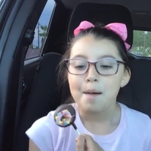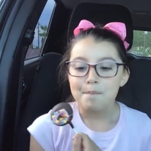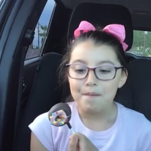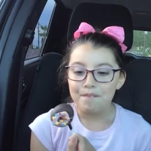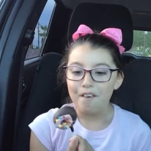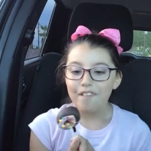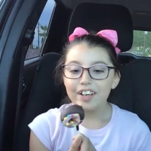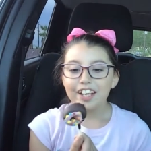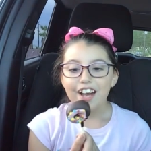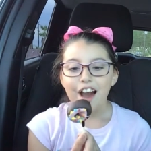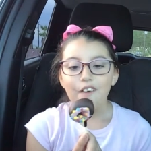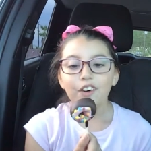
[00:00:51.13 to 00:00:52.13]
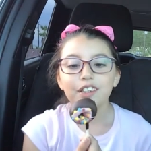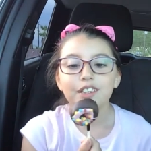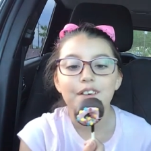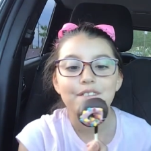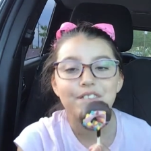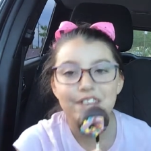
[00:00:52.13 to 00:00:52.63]
before we get out with
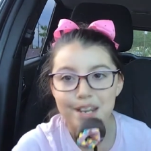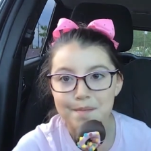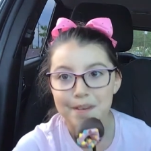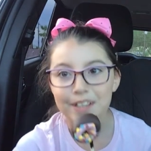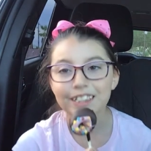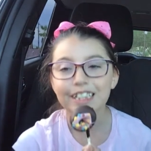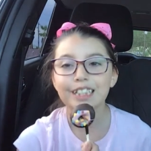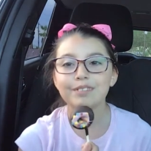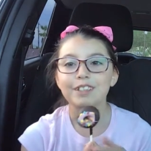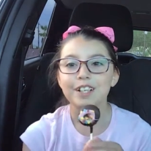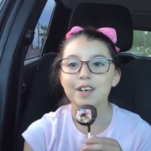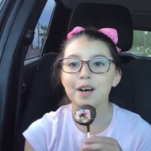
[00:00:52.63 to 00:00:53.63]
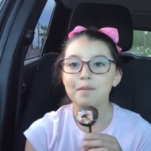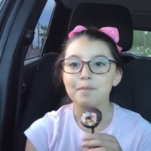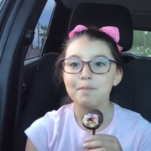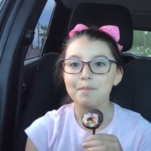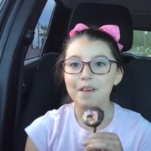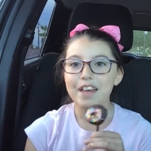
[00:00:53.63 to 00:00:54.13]
the video, make sure to give this video a
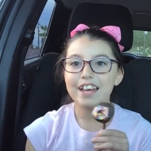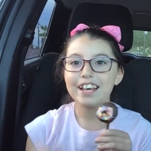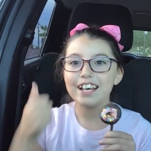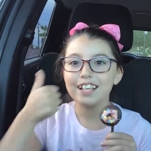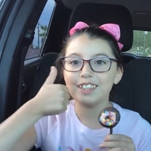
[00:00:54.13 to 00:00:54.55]
big